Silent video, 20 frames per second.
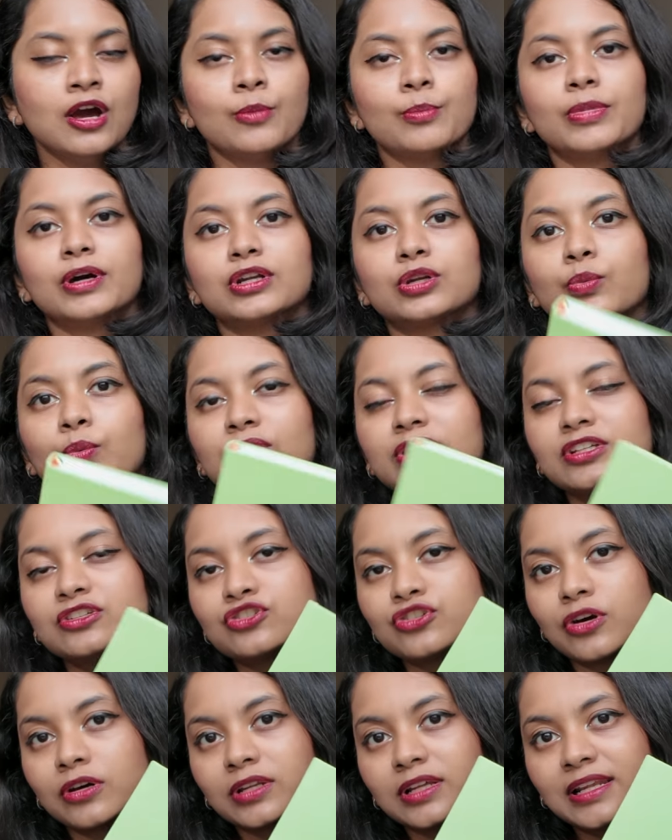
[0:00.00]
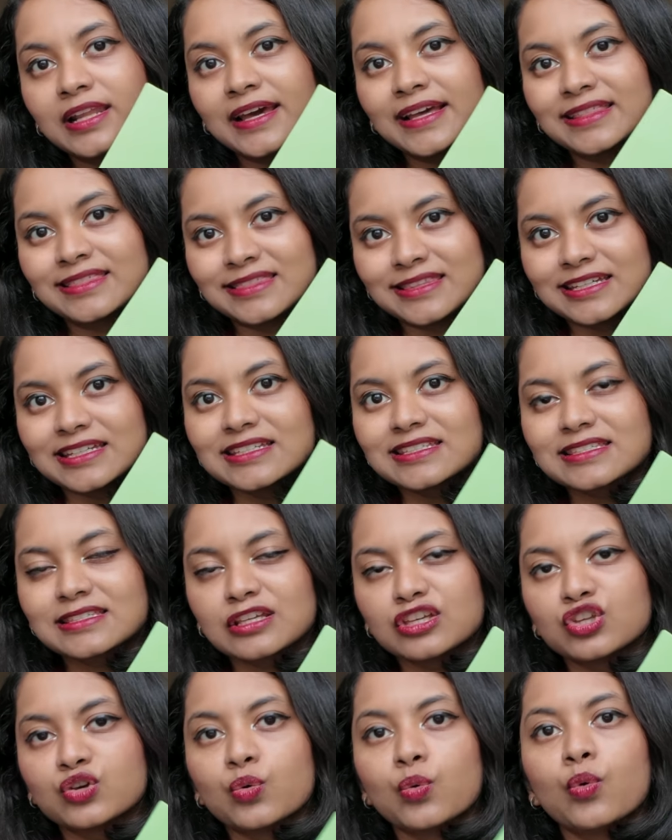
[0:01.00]
But with a journal like this,
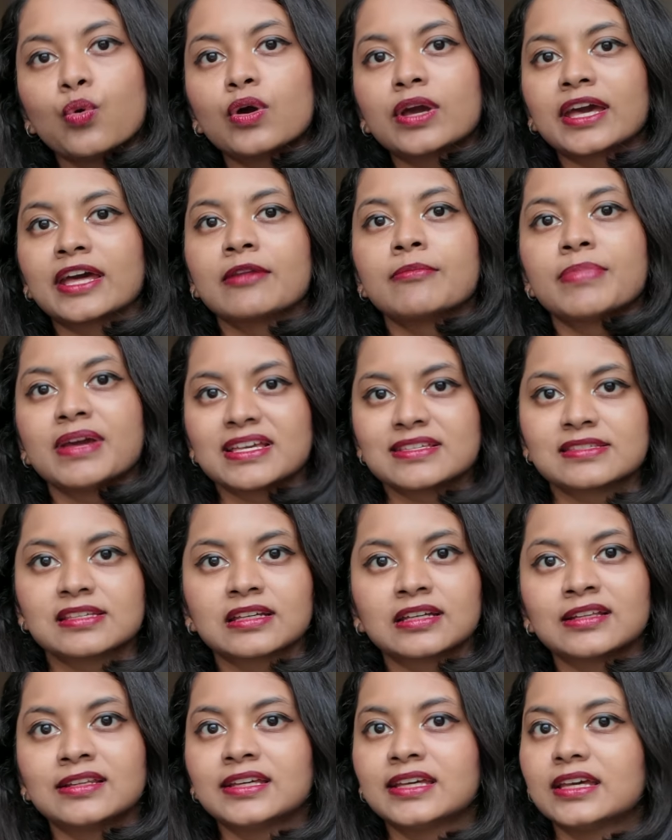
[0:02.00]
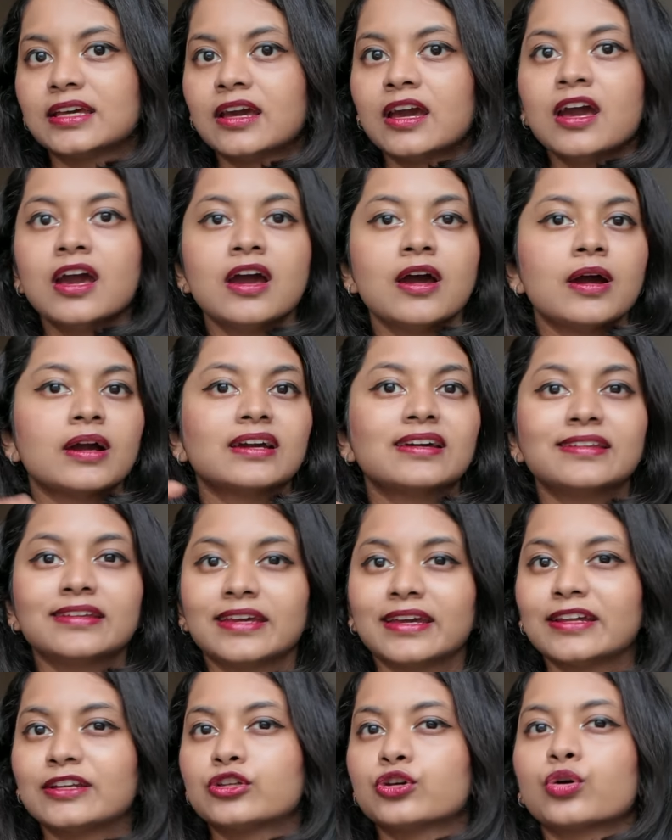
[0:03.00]
you can basically
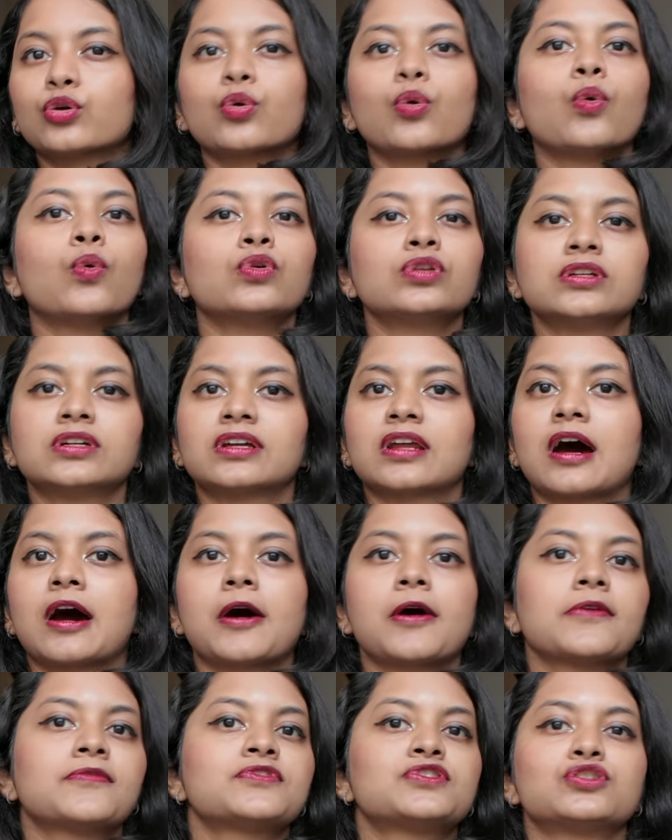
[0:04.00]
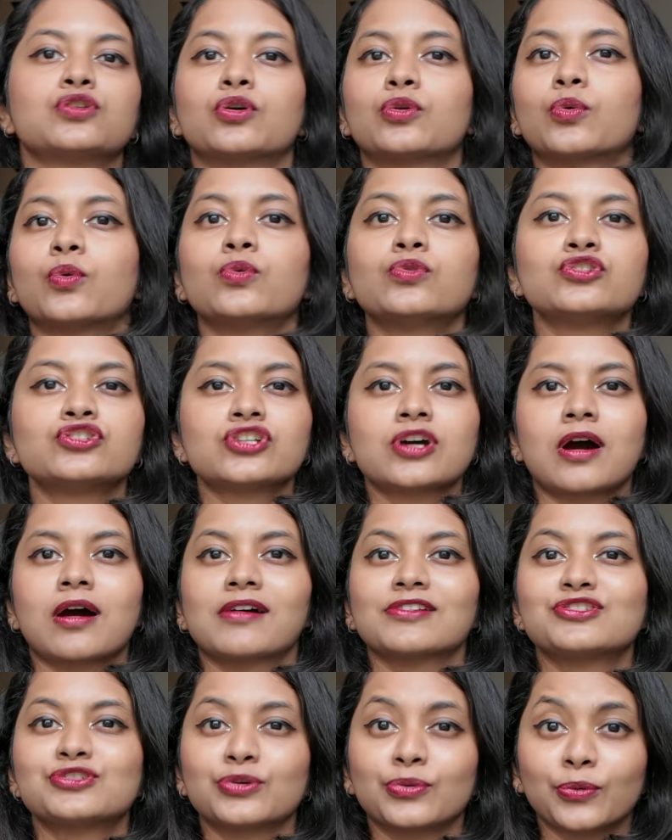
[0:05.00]
create your own graphs, your own
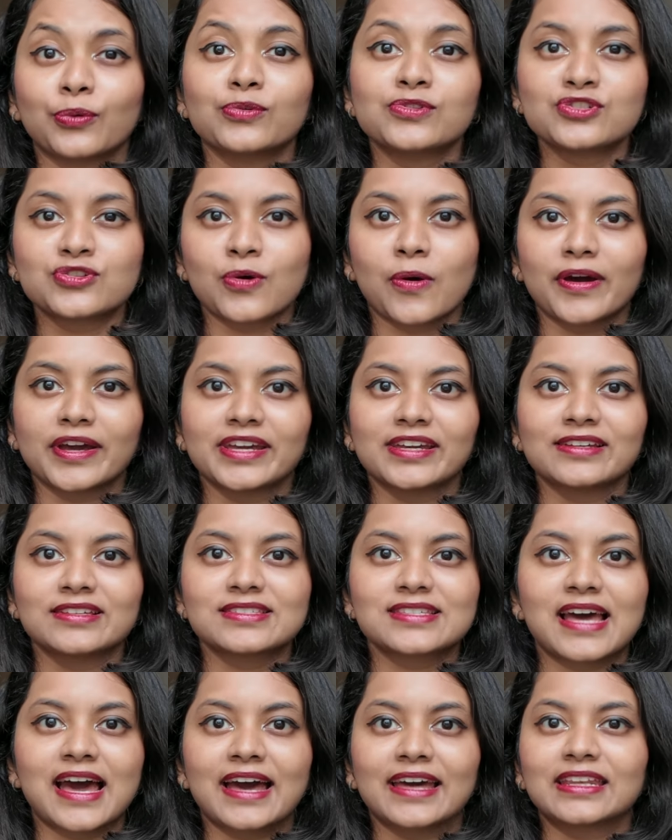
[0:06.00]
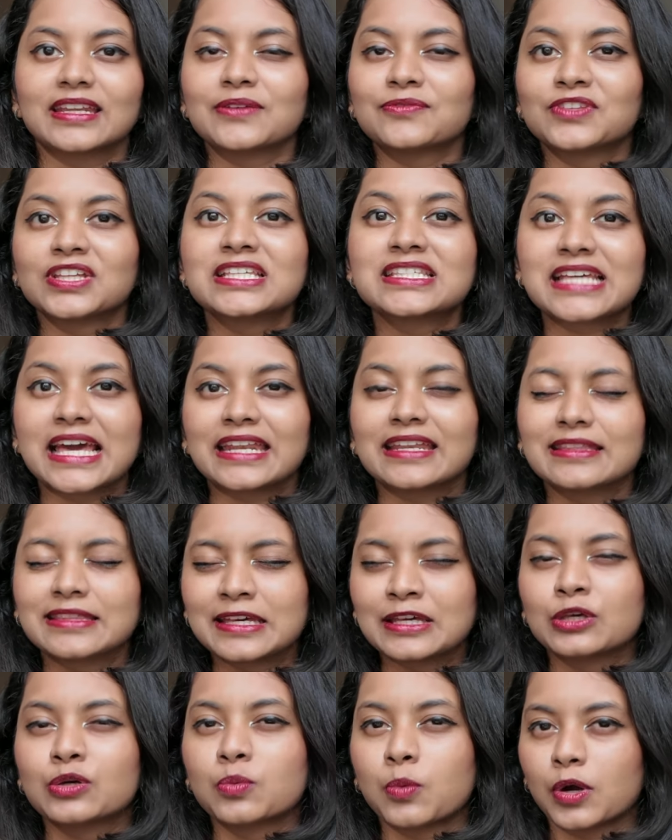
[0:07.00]
charts, your own drawings, and if there's
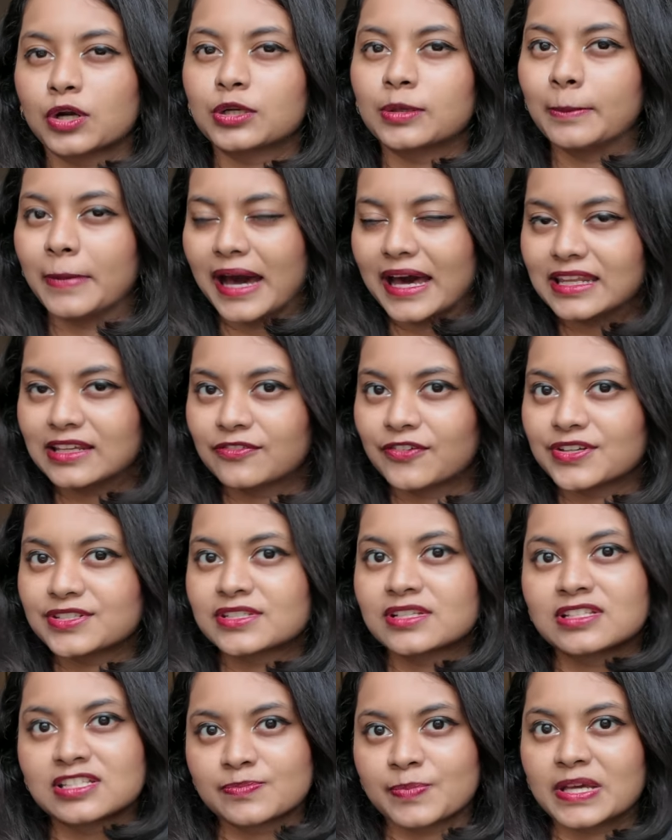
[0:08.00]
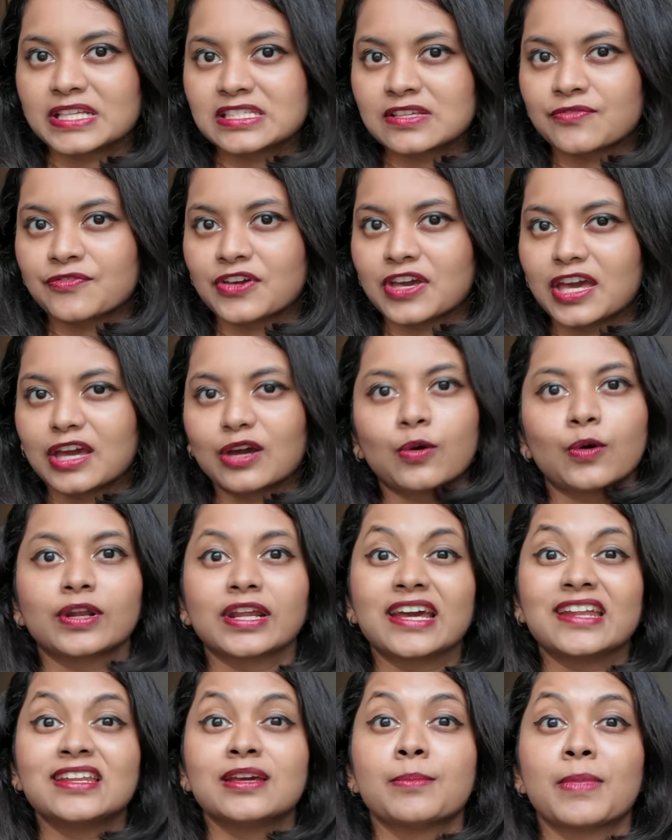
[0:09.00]
anything you want to manifest in specific or
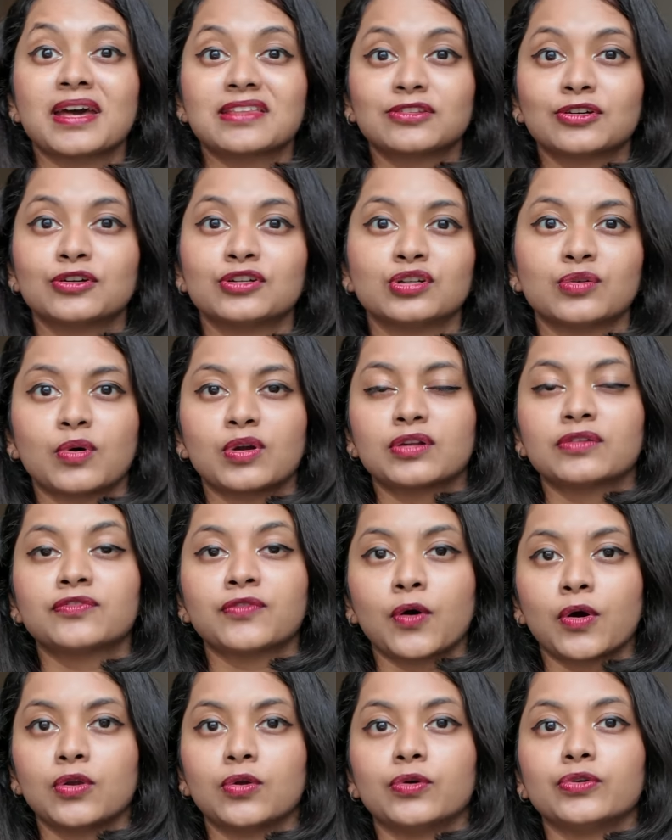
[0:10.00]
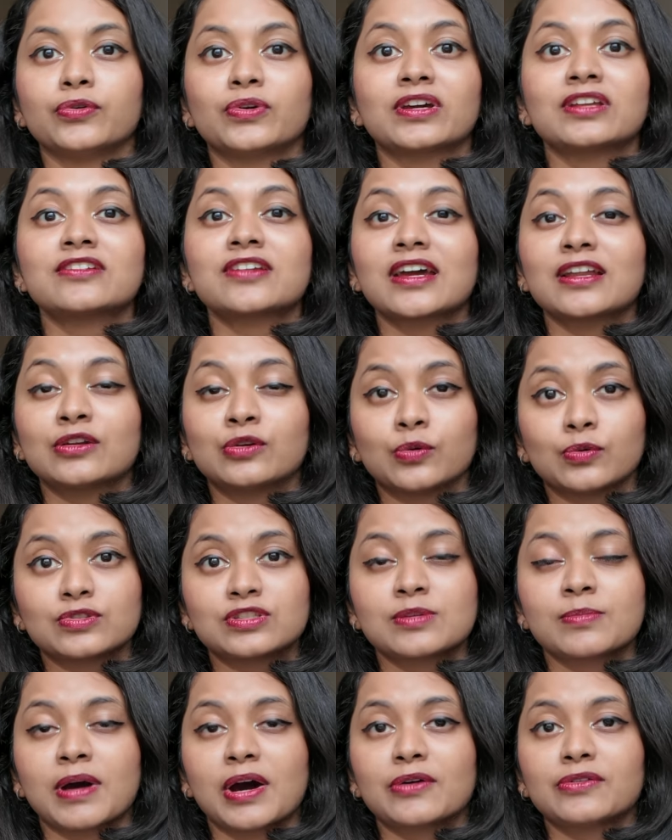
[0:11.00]
any method you want to follow, you can write notes
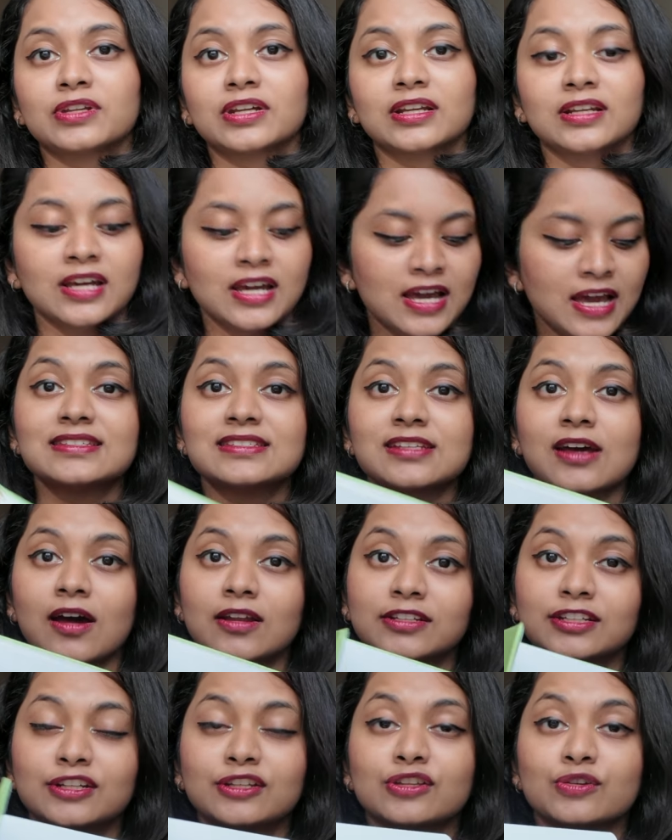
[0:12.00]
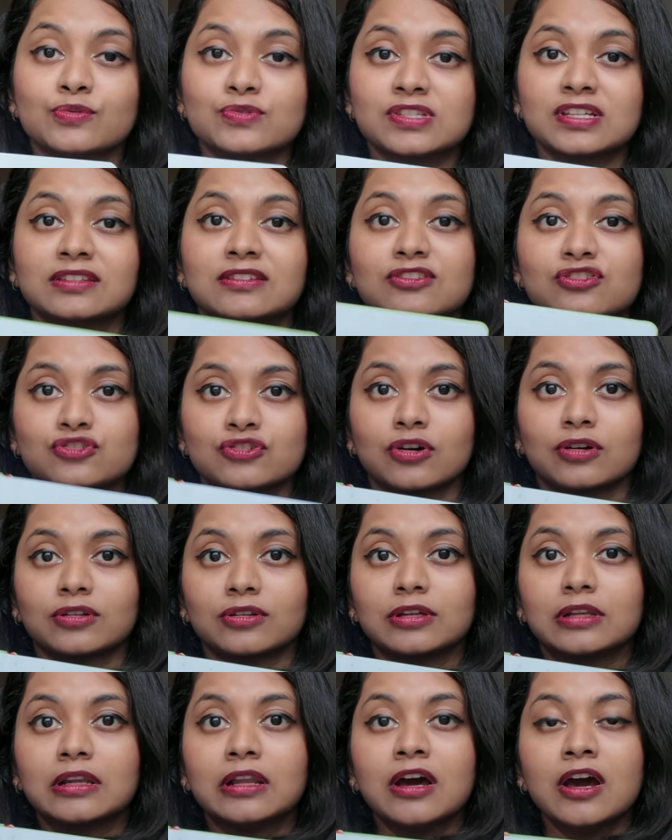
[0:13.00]
about it. I started using this
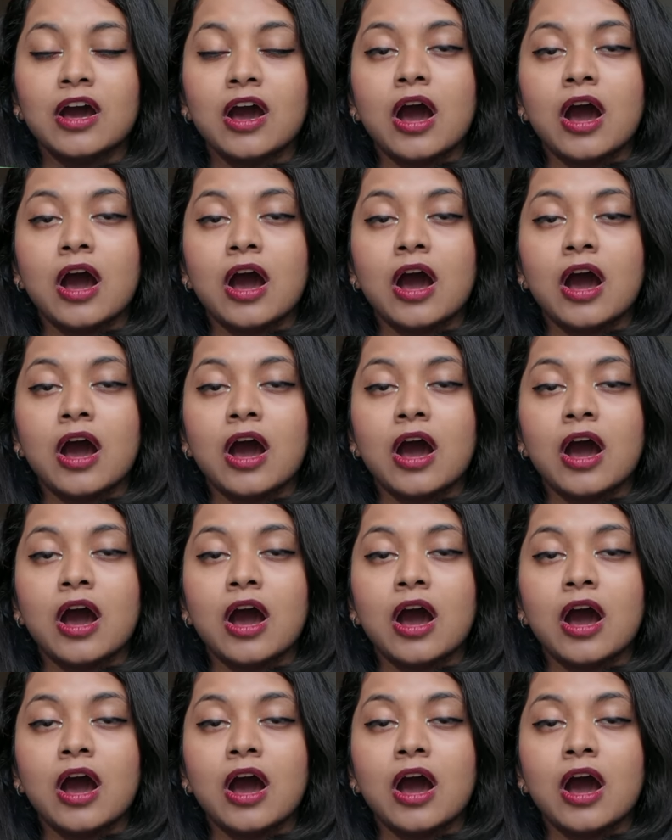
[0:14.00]
journal